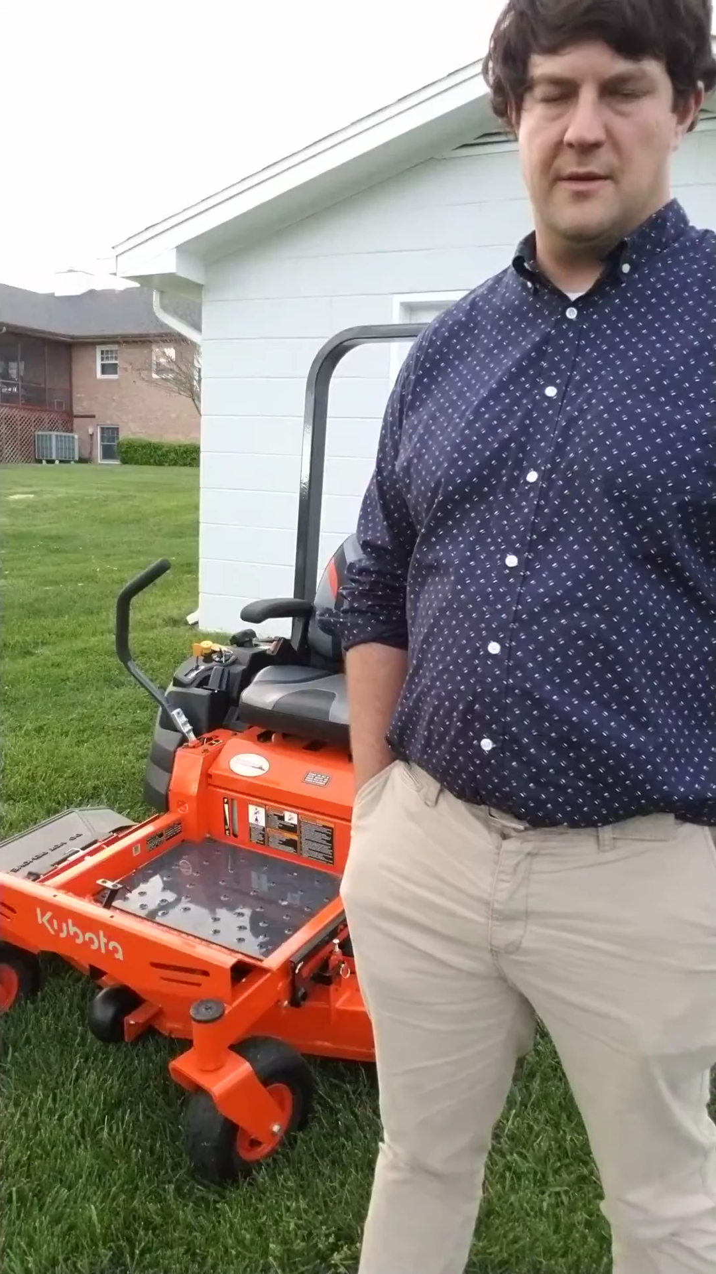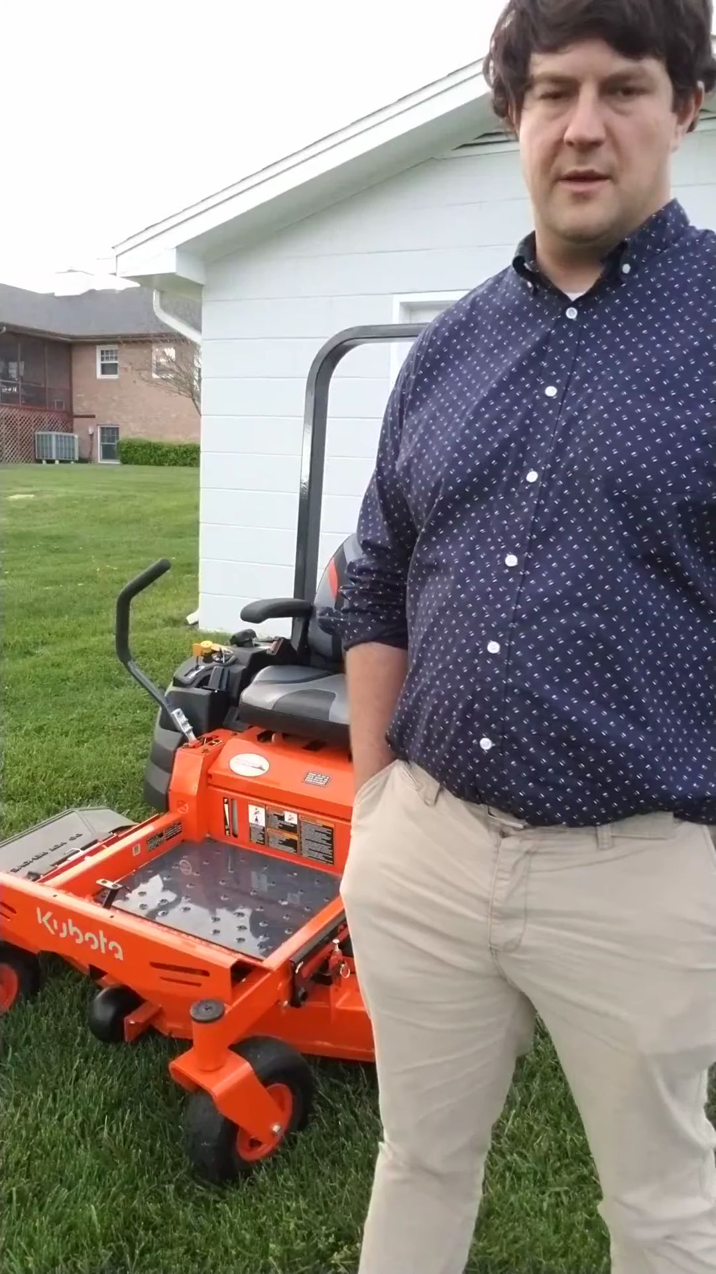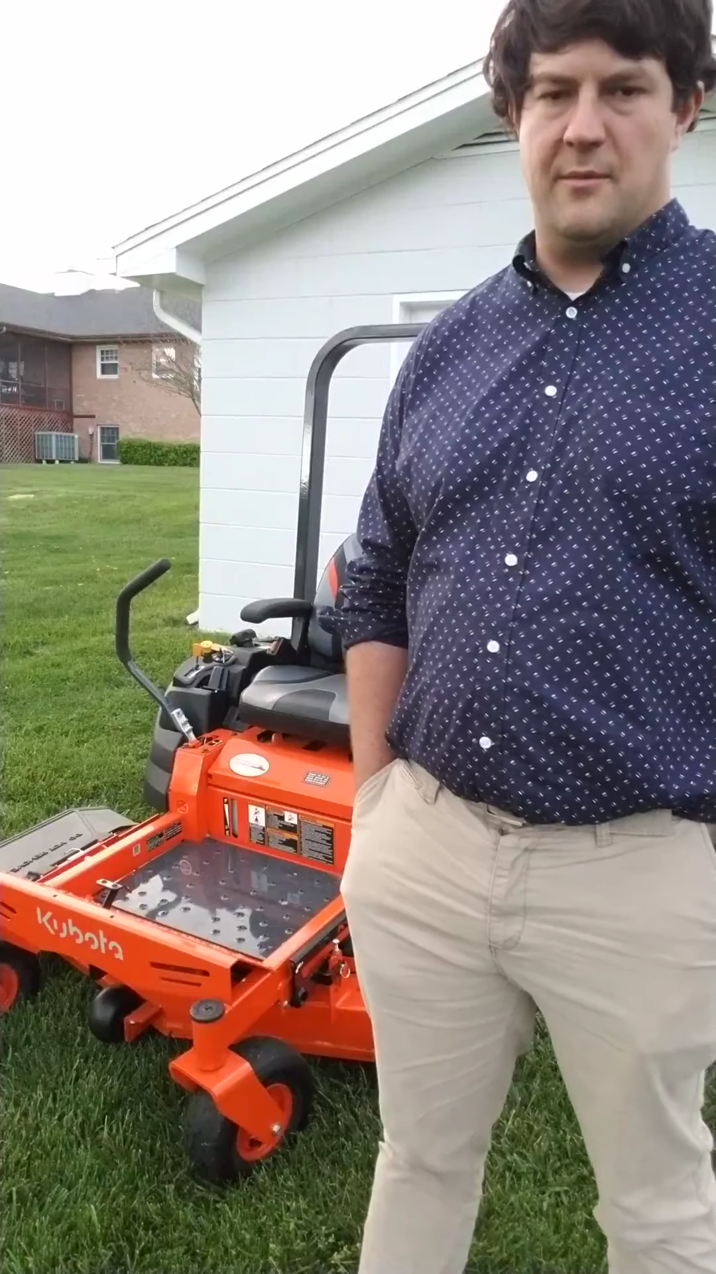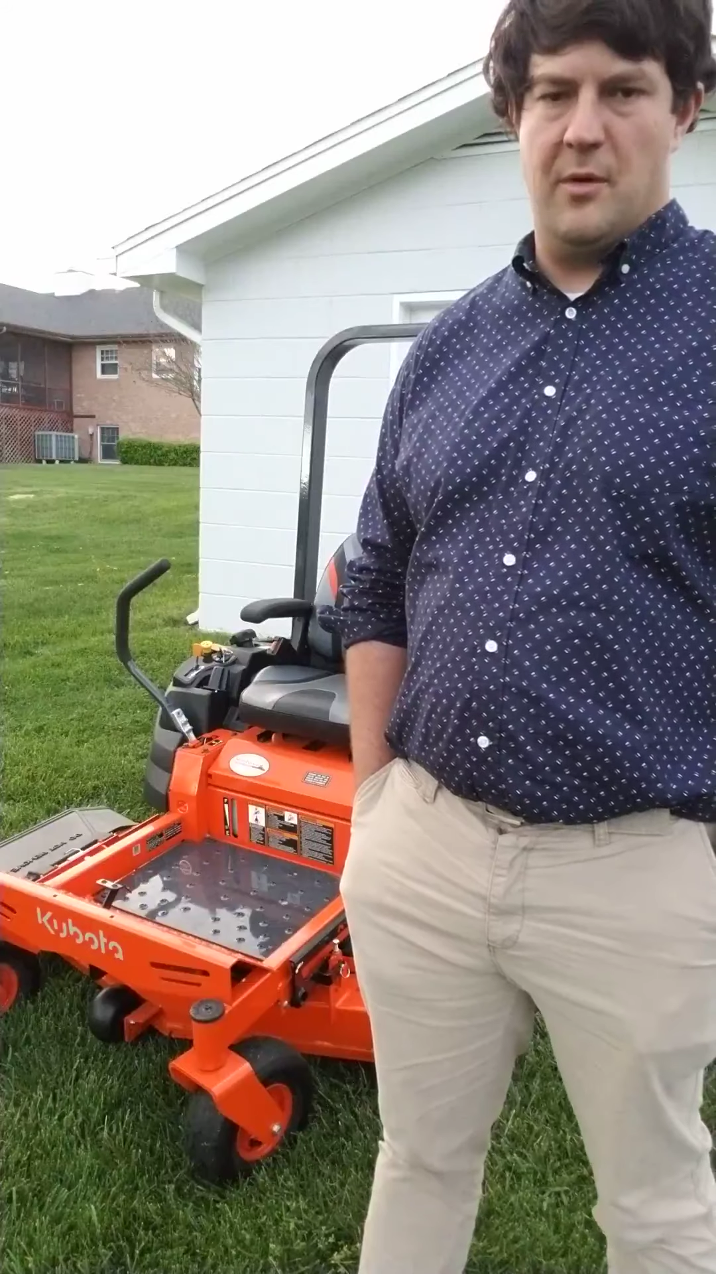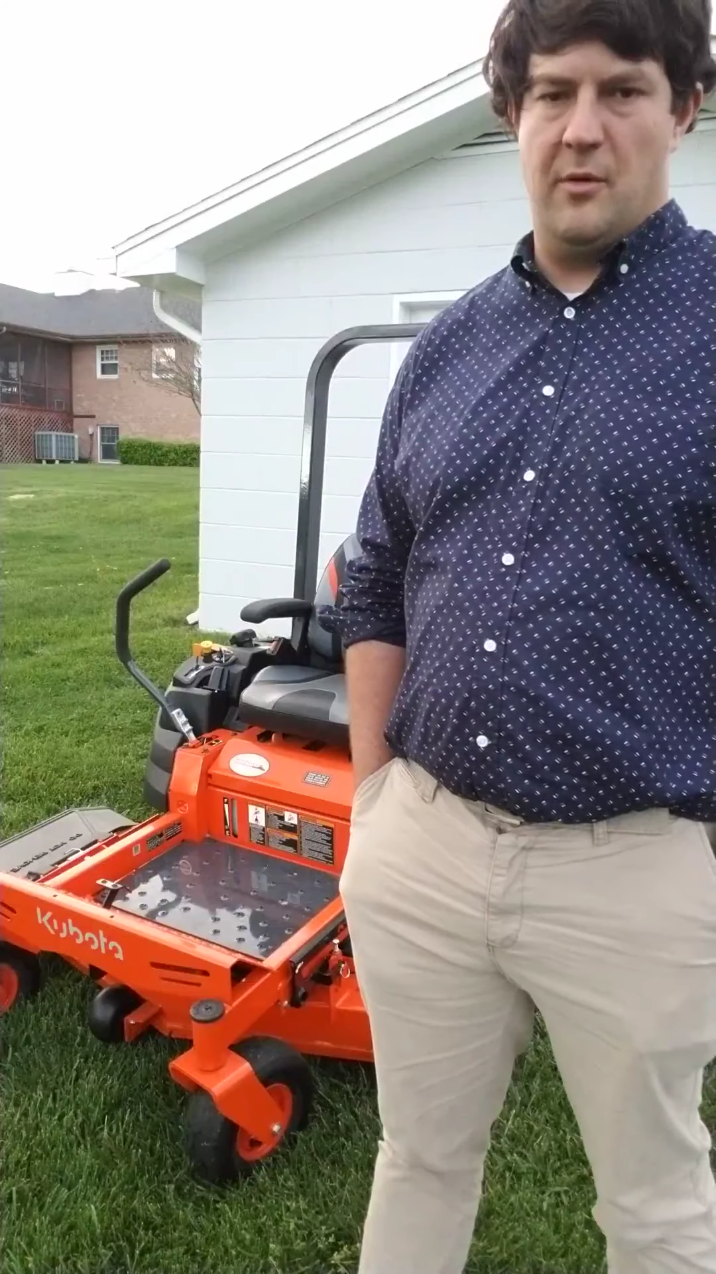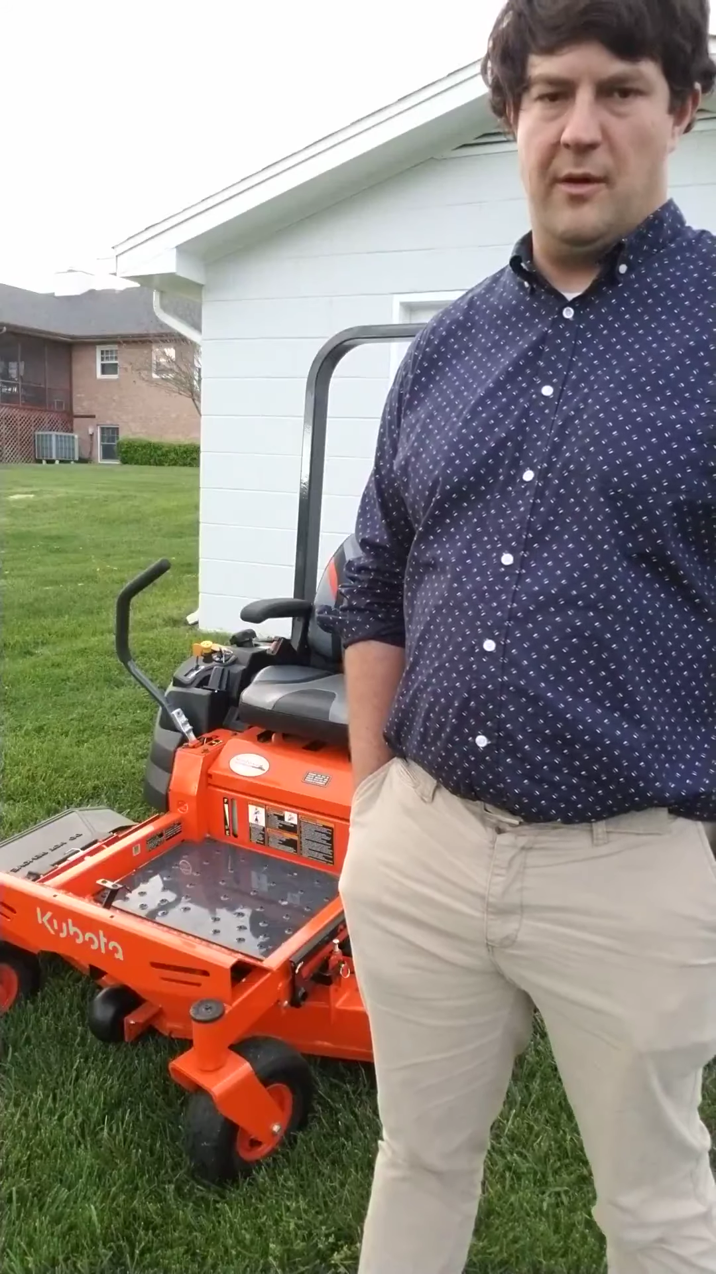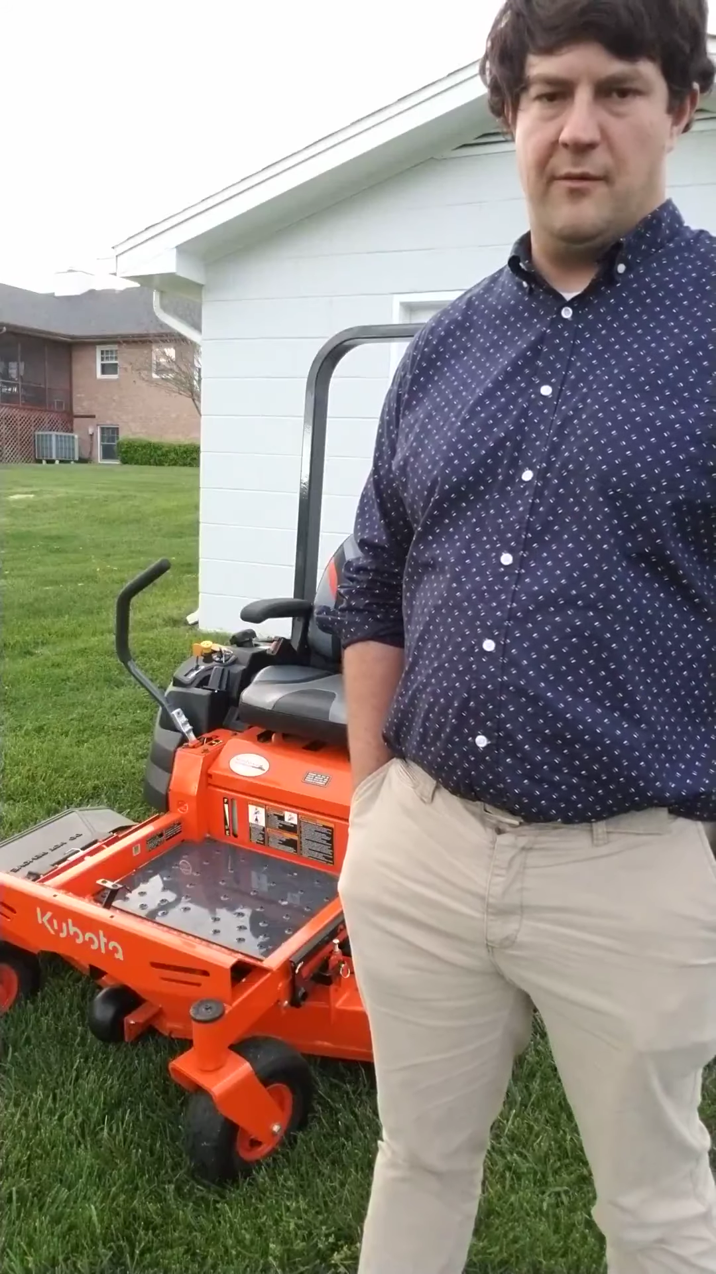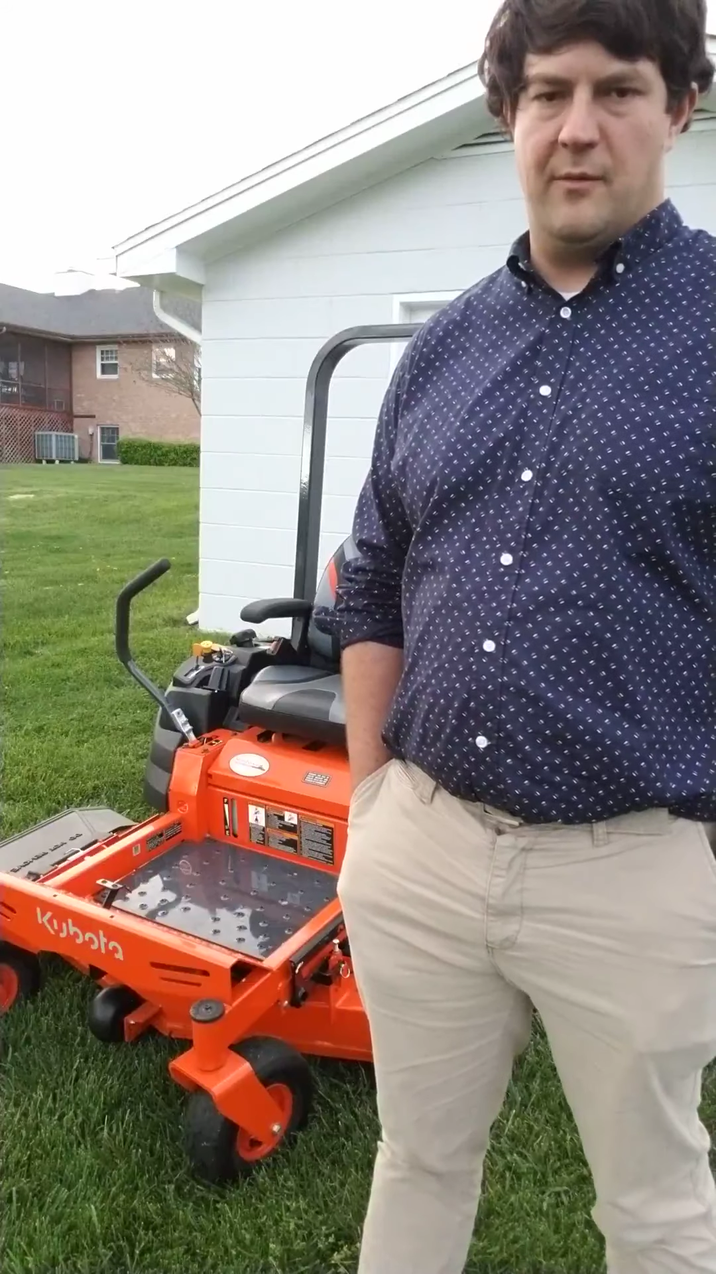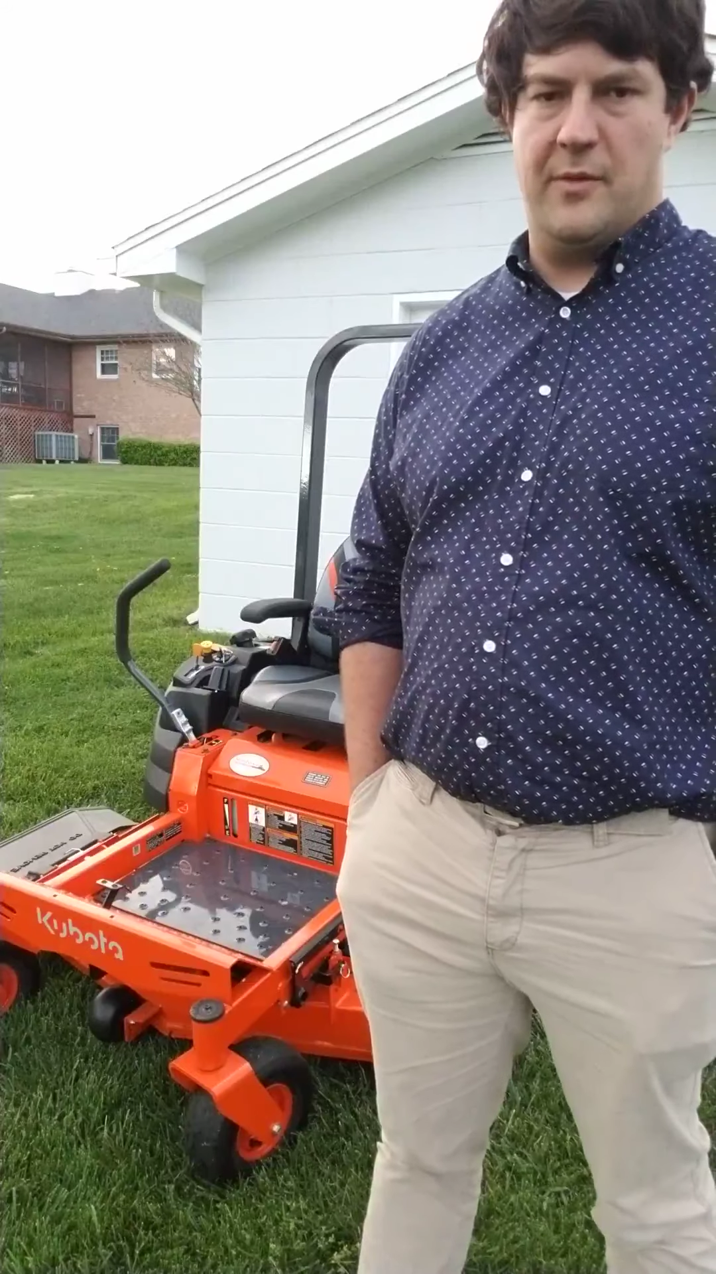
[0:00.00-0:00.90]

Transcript: easy to mow even with